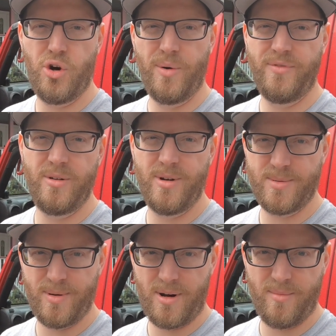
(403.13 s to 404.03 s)
Hopefully my
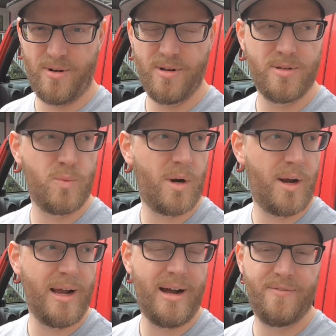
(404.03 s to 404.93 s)
speedometer is
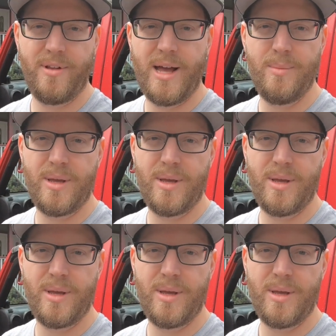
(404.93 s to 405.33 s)
working after that,